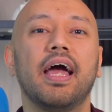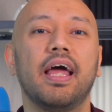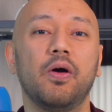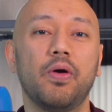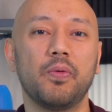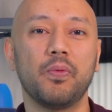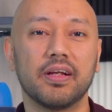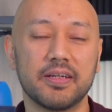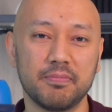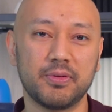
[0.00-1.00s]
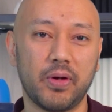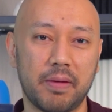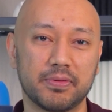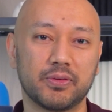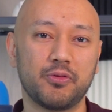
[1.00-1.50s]
Hello and welcome to
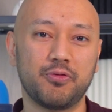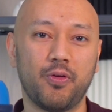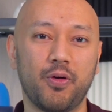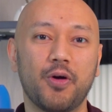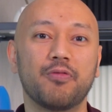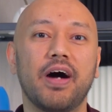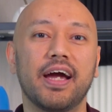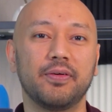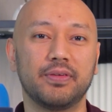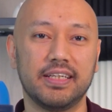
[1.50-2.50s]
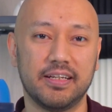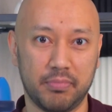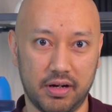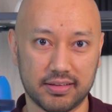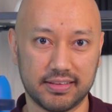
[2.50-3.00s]
episode 4 of IoT
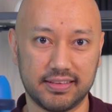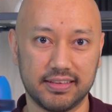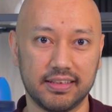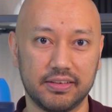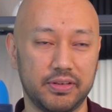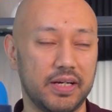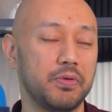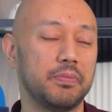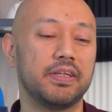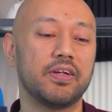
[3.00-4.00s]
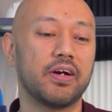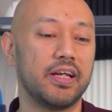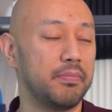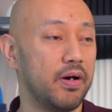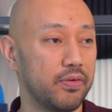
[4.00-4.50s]
Unboxed. Today we'll be
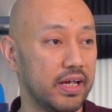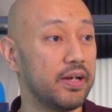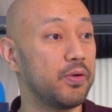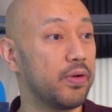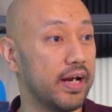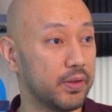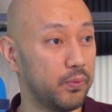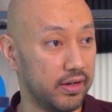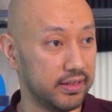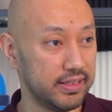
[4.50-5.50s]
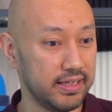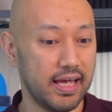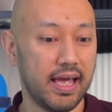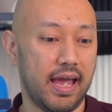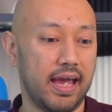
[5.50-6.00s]
talking about indoor air quality
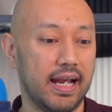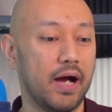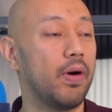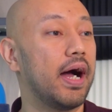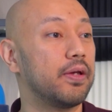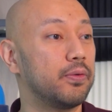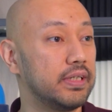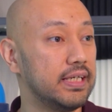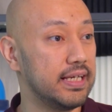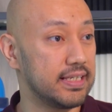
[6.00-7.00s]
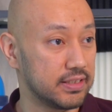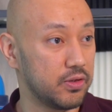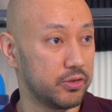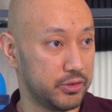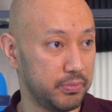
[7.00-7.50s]
and how IoT is
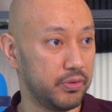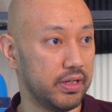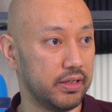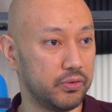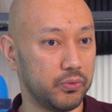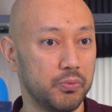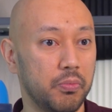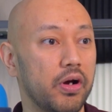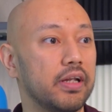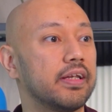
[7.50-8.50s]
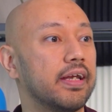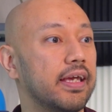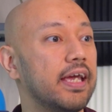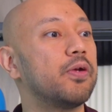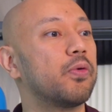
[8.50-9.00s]
contributing to
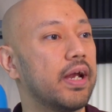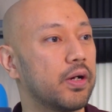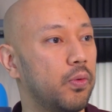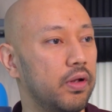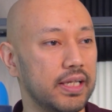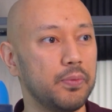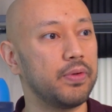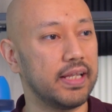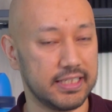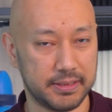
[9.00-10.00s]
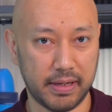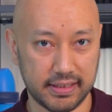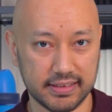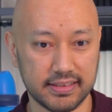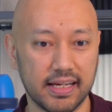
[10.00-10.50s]
monitoring indoor air quality within
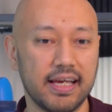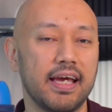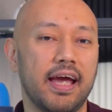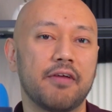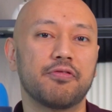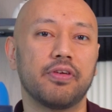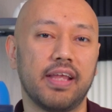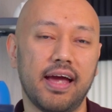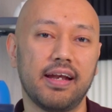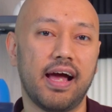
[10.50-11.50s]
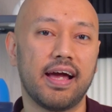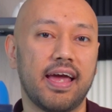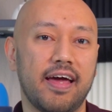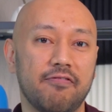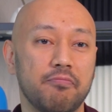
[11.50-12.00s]
spaces. And for that, I
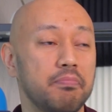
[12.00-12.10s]
have